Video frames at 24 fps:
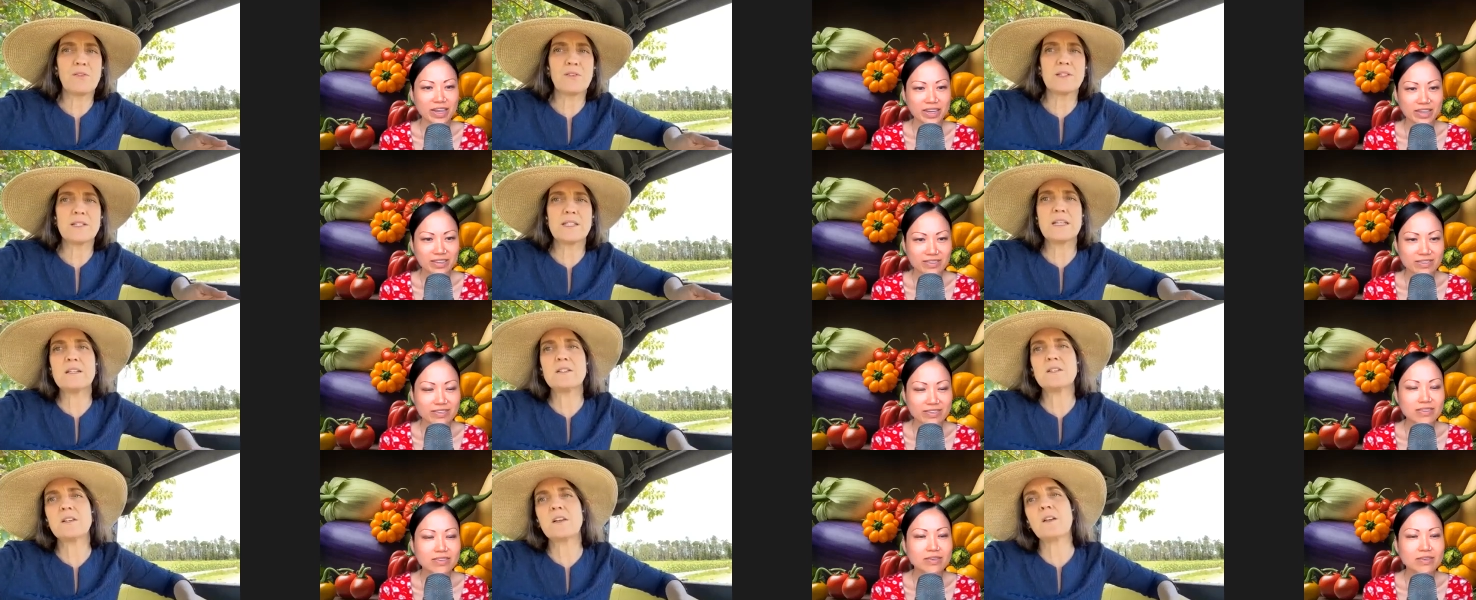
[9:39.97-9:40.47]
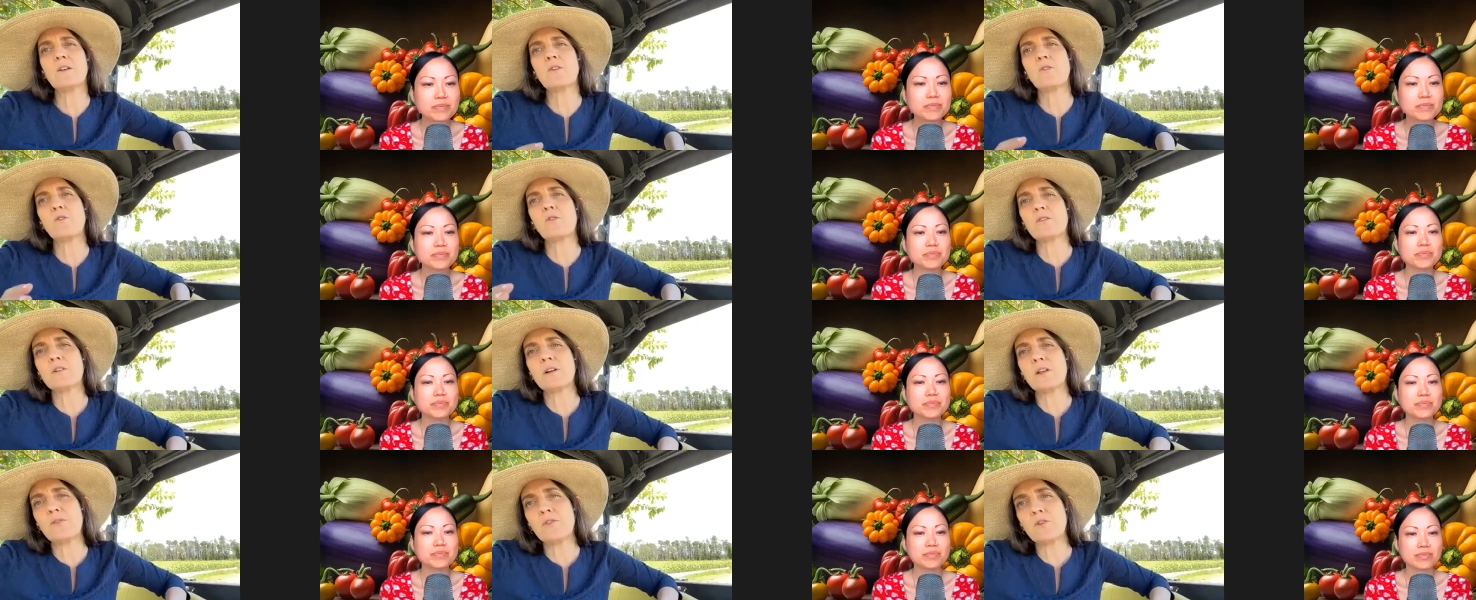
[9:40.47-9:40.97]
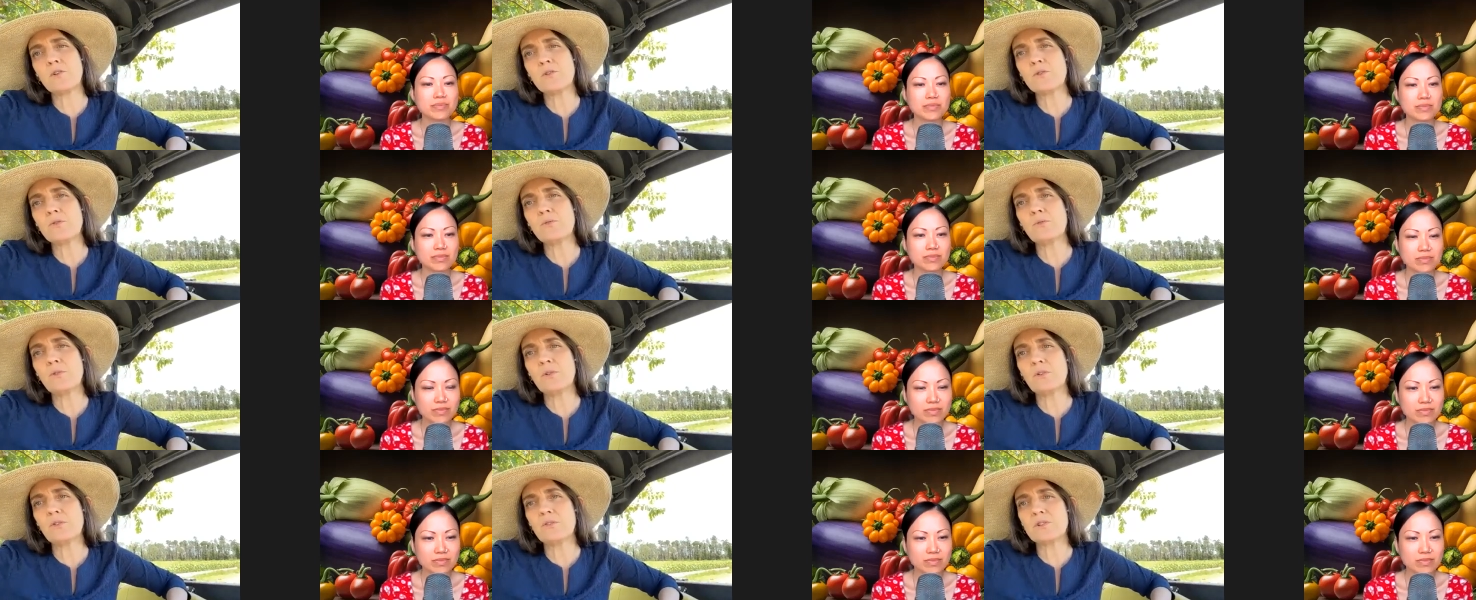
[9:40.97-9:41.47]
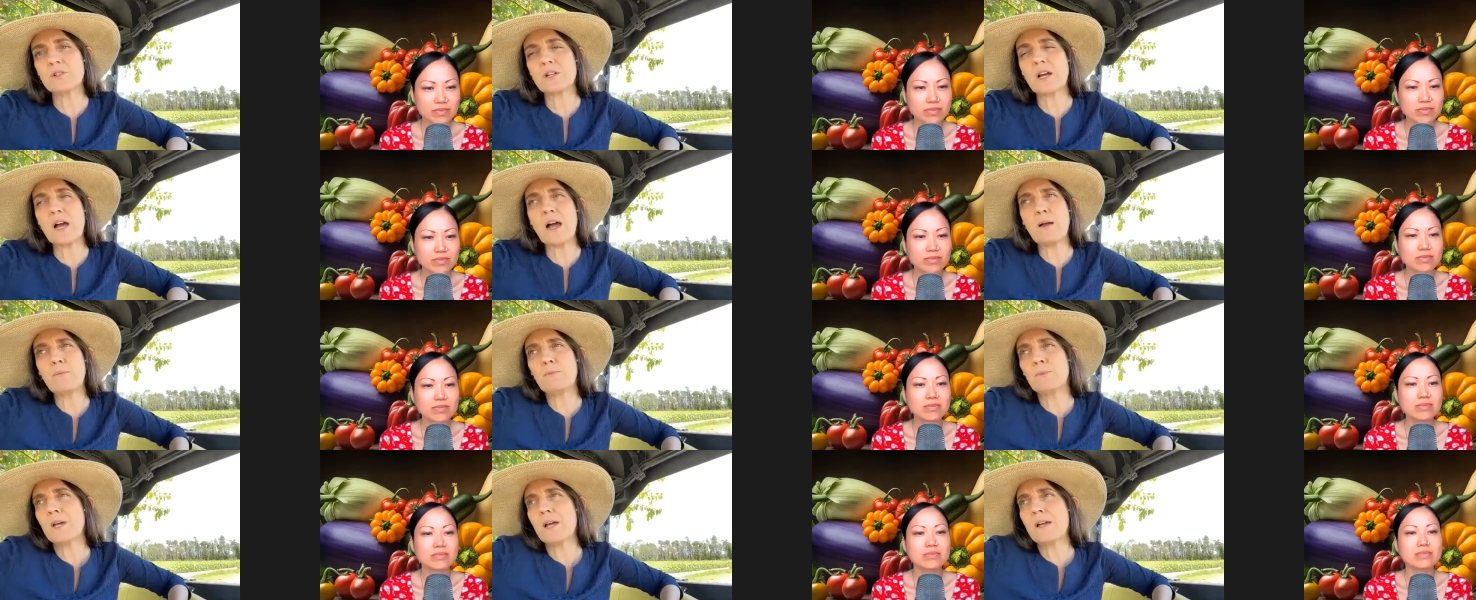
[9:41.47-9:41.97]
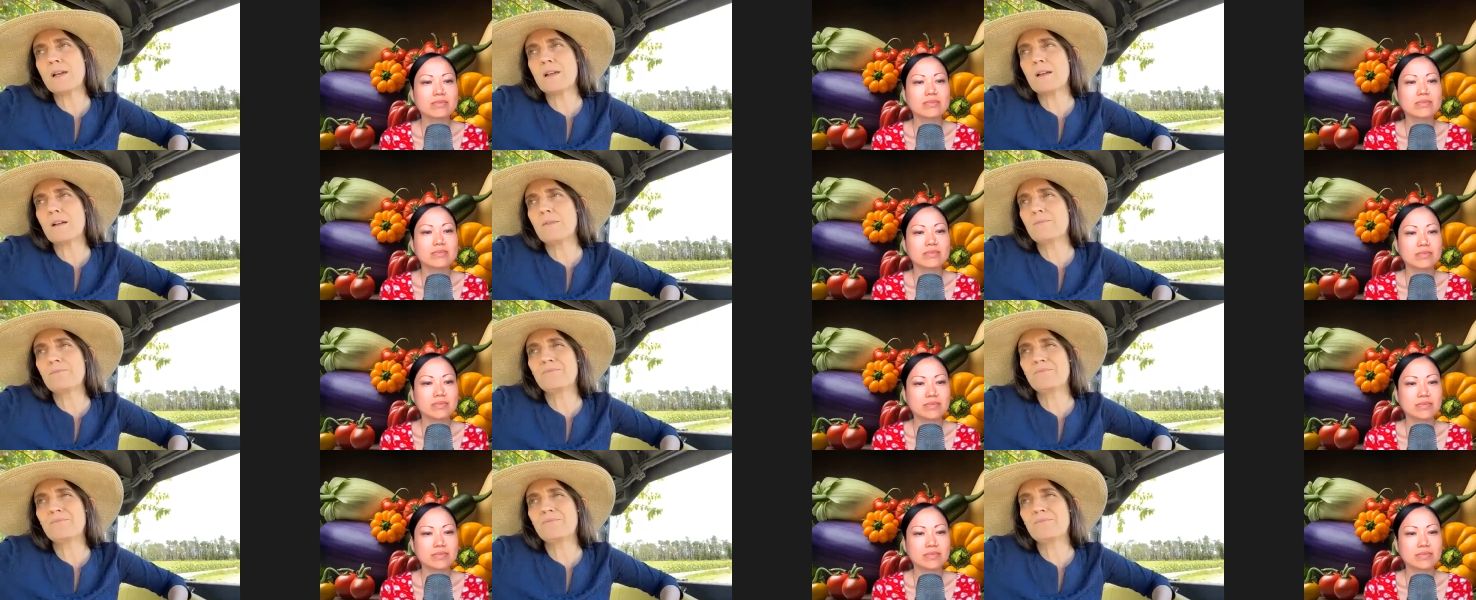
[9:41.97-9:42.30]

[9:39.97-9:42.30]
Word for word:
Speaker 1: of the season or in the cooler time like